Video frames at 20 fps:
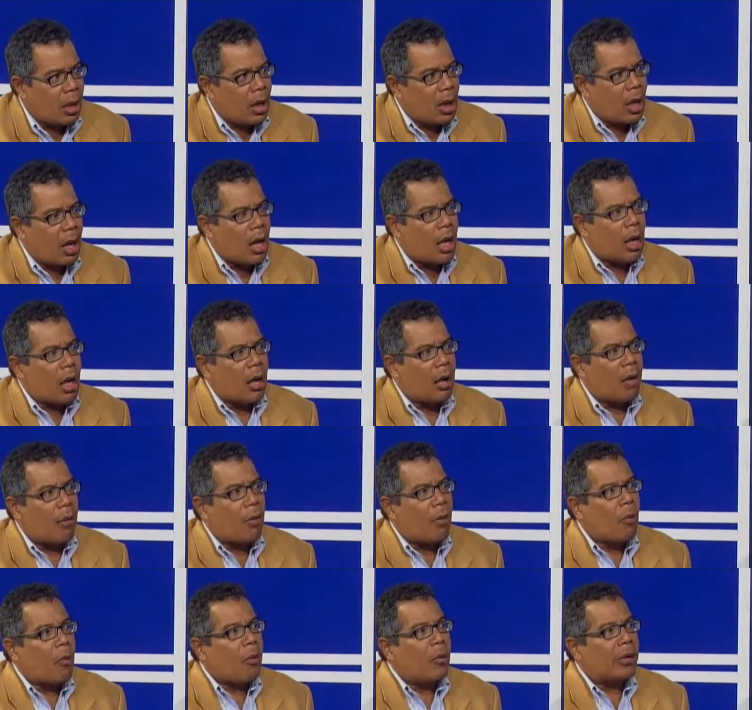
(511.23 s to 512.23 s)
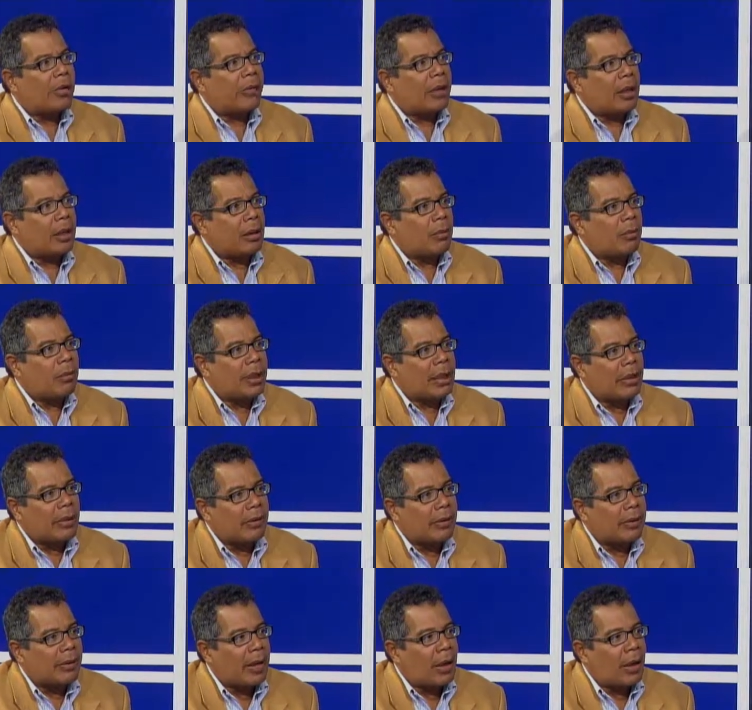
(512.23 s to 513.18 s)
Was it because they